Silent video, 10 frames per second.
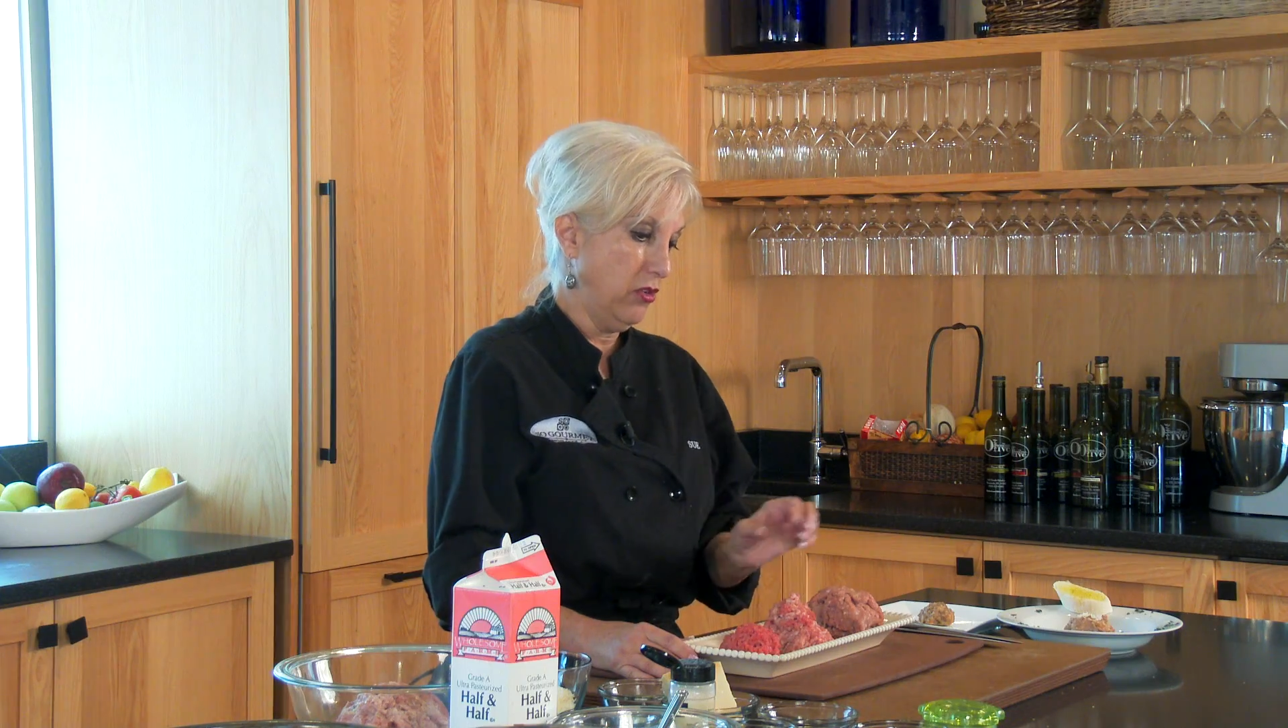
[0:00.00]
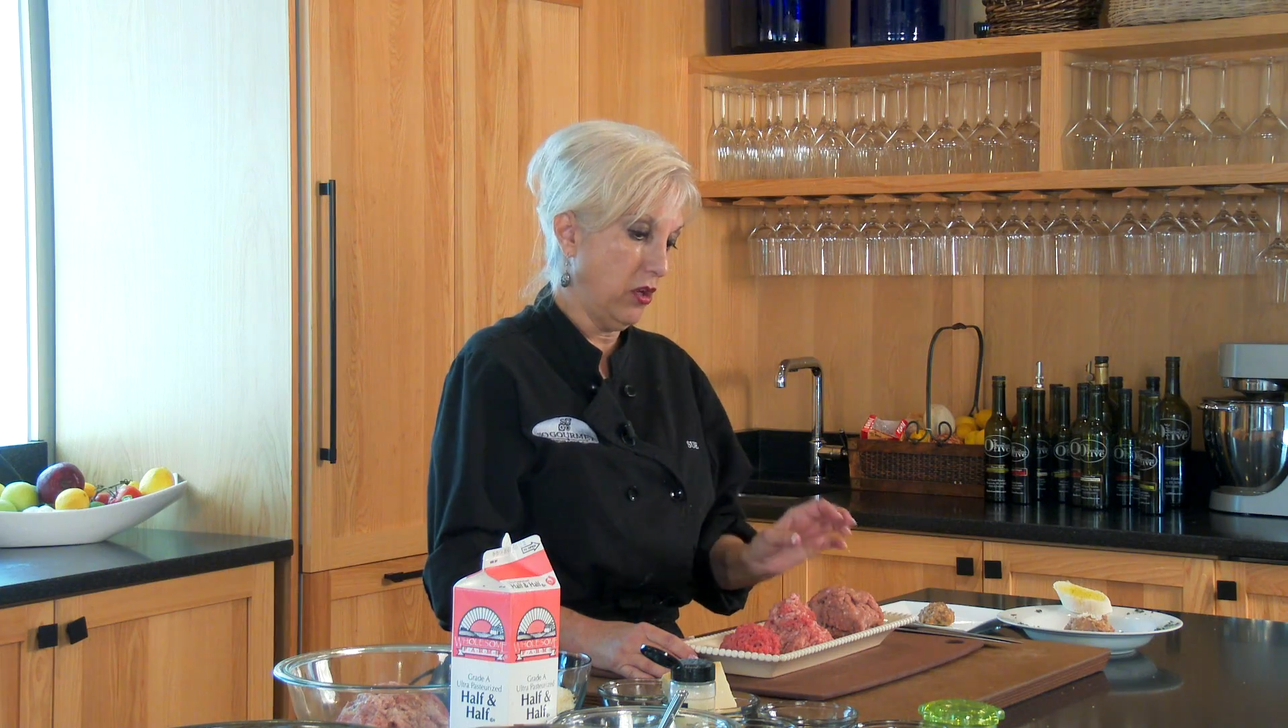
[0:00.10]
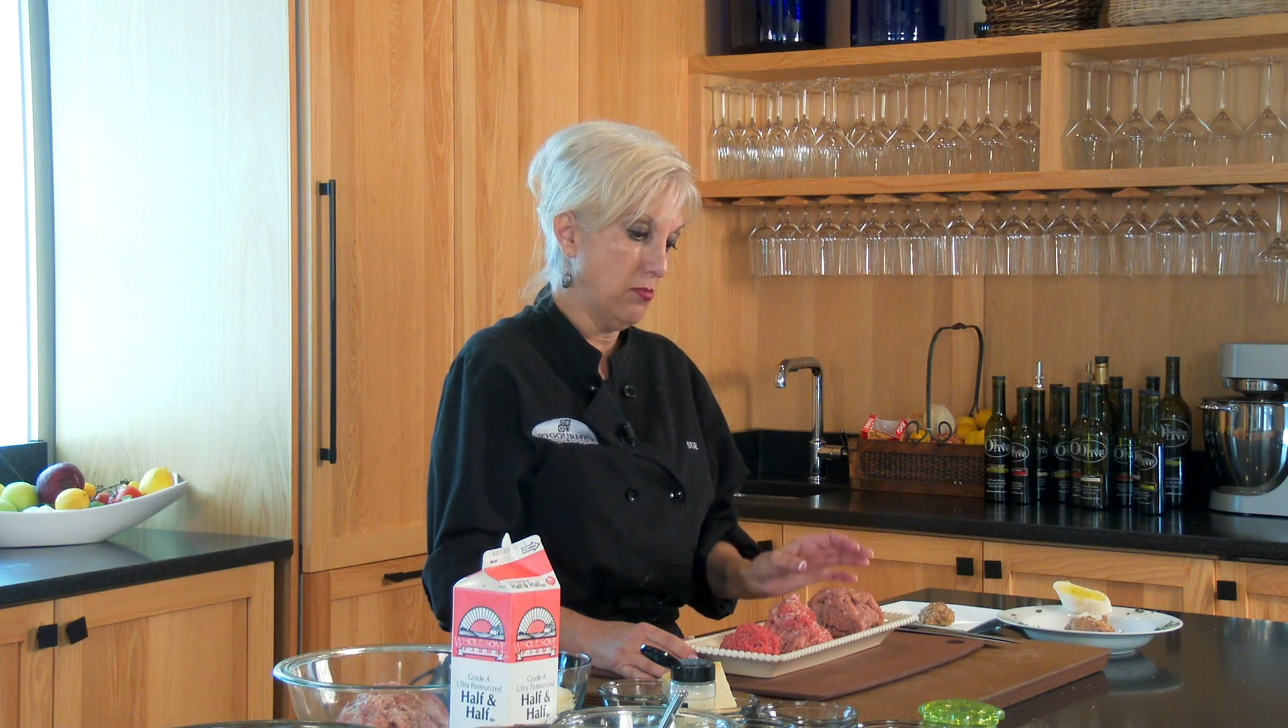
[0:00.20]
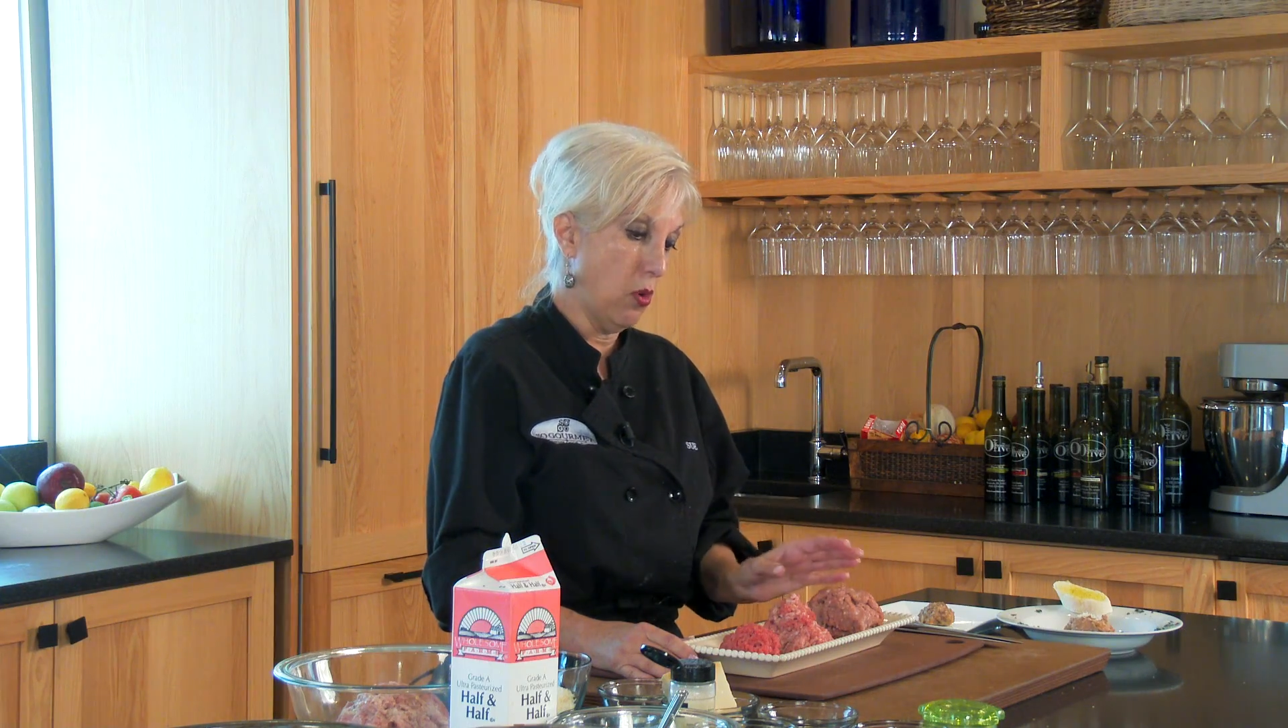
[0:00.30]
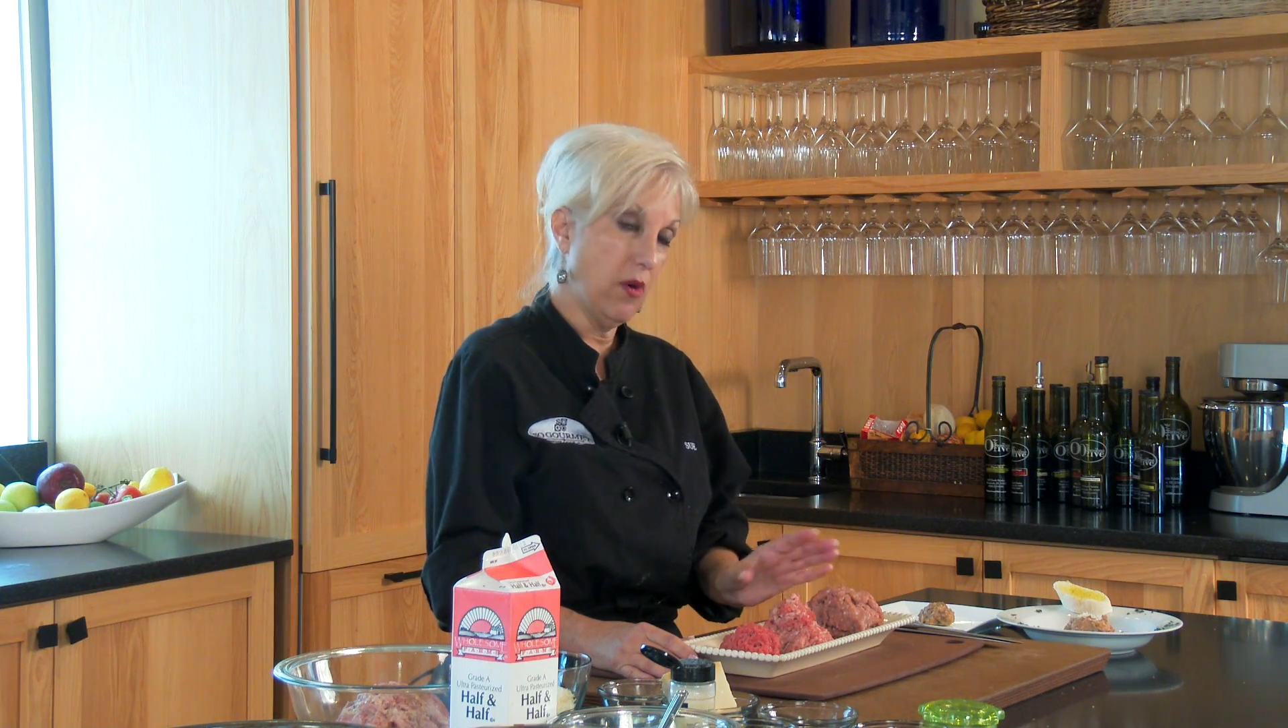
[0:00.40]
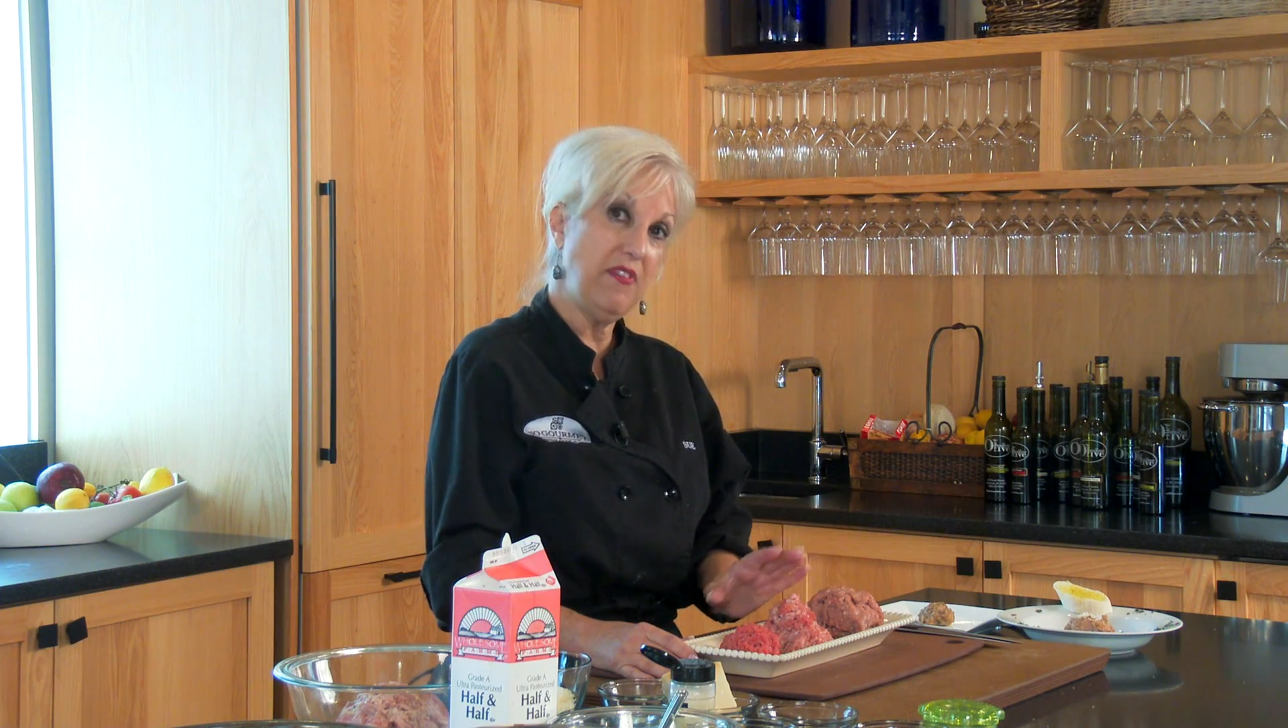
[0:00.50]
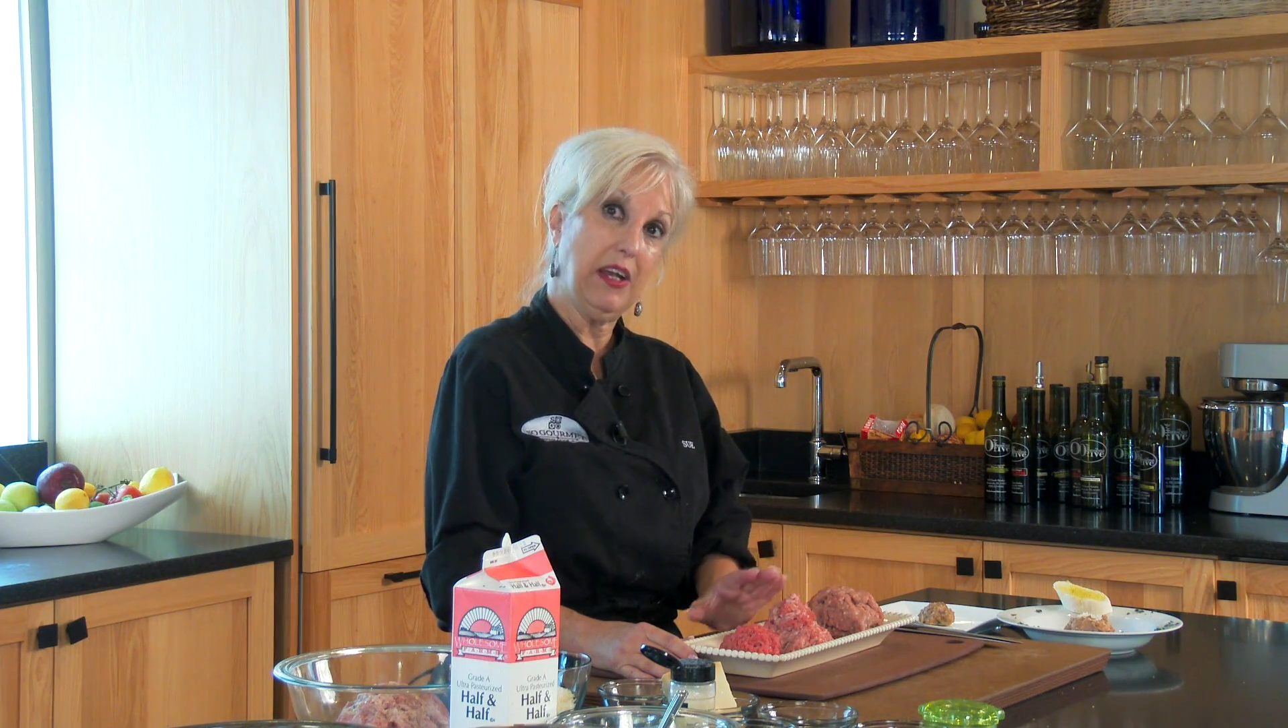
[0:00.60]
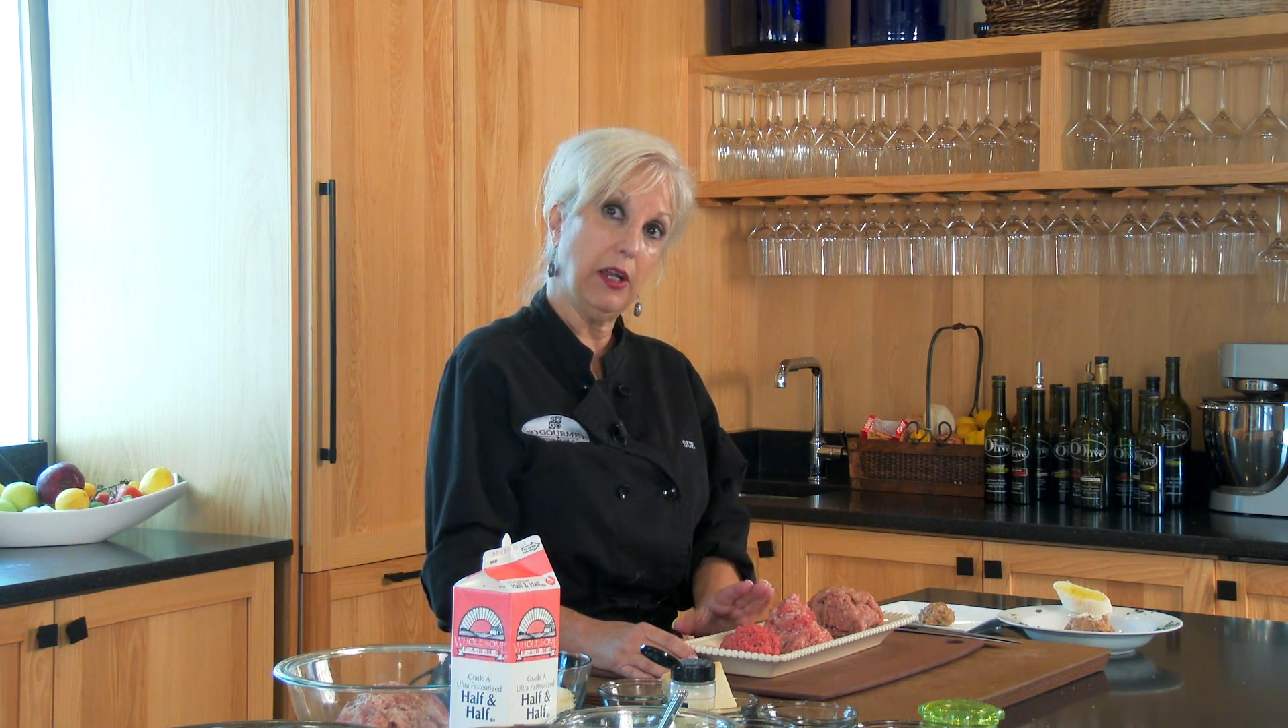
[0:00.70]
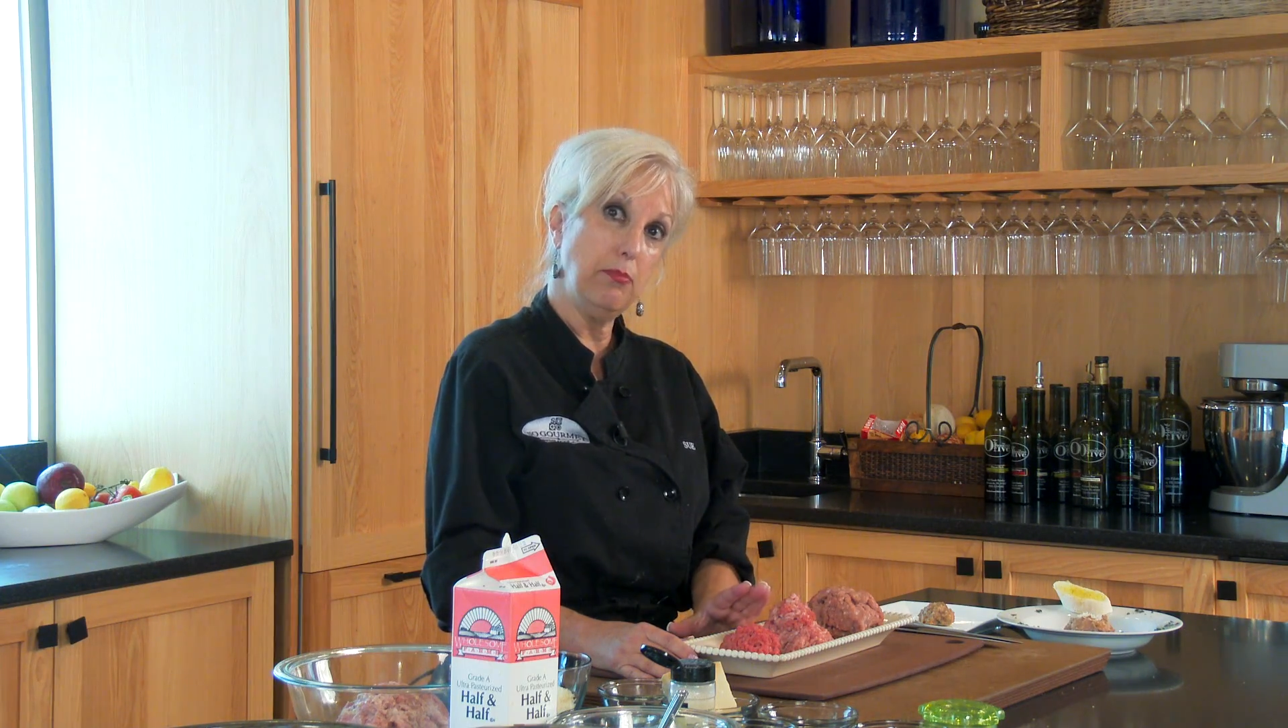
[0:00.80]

So more veal